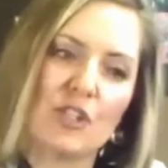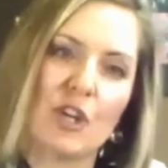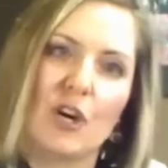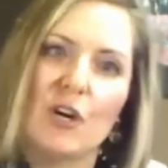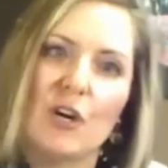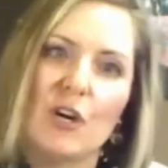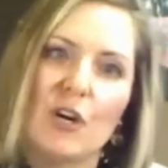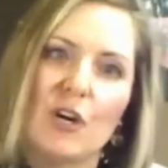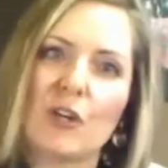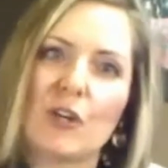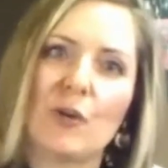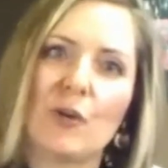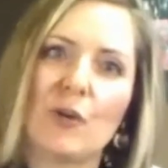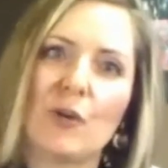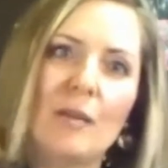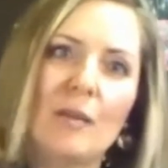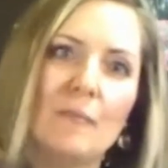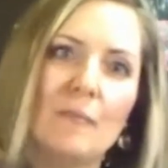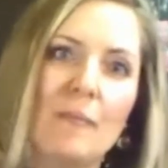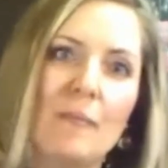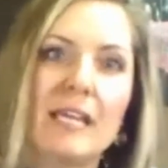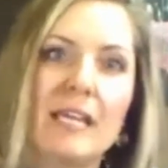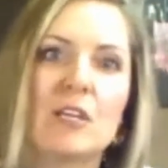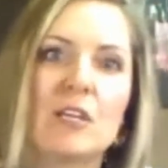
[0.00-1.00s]
jar you
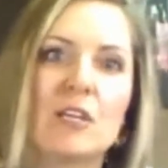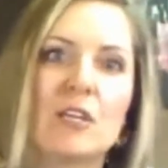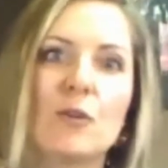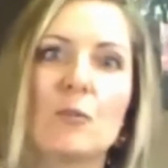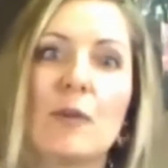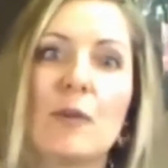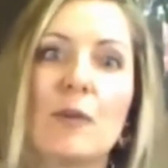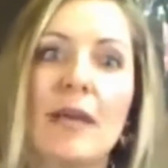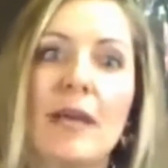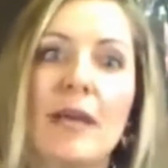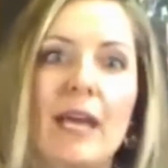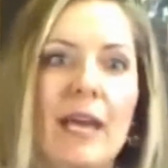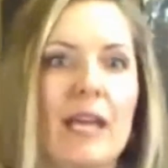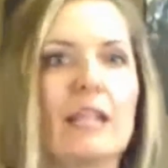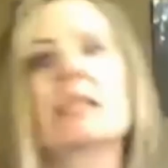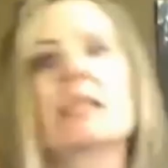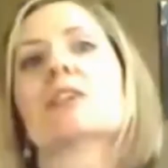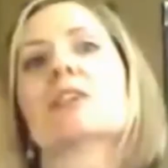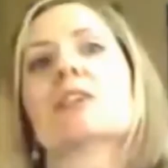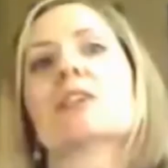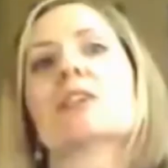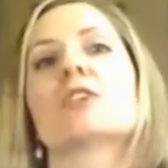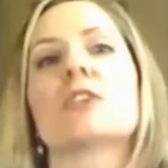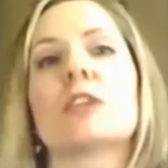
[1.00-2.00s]
and make you pay
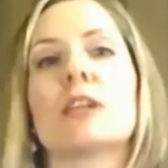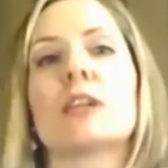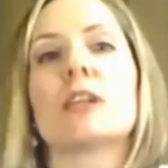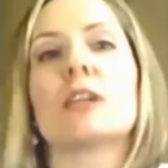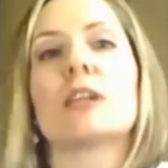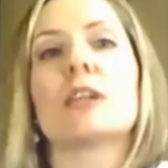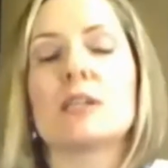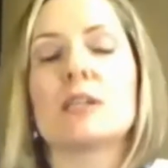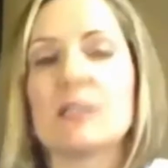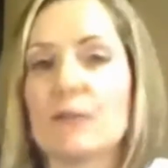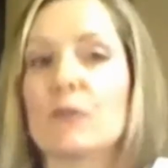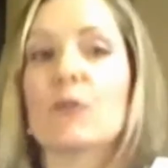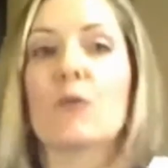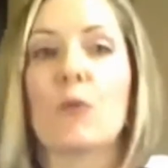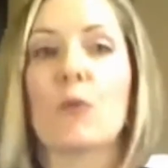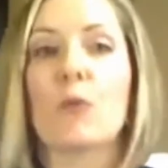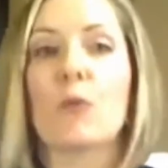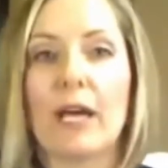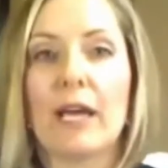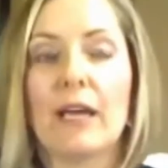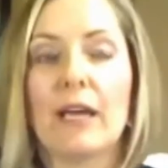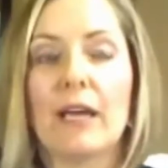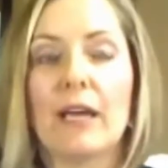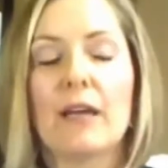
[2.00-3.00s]
attention in a different
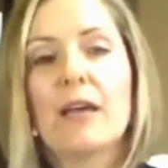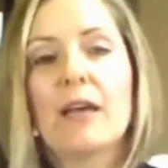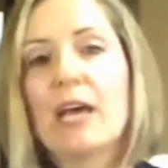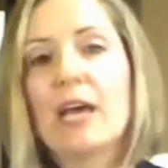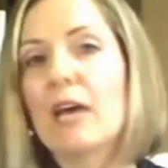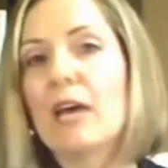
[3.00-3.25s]
way.